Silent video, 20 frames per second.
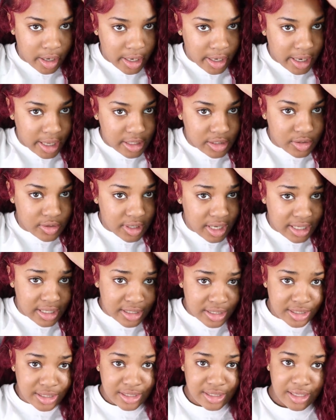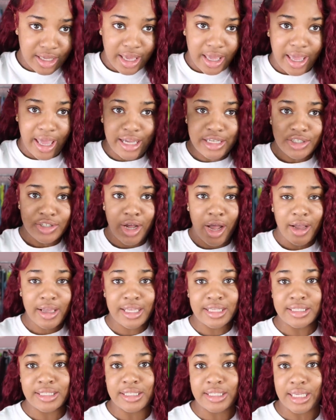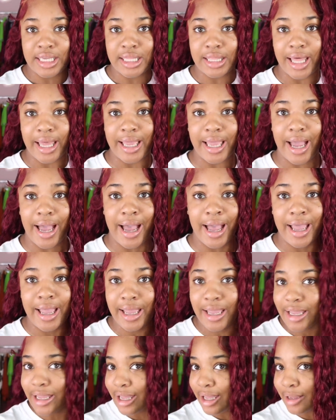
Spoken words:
And as you guys as y'all can see, like, I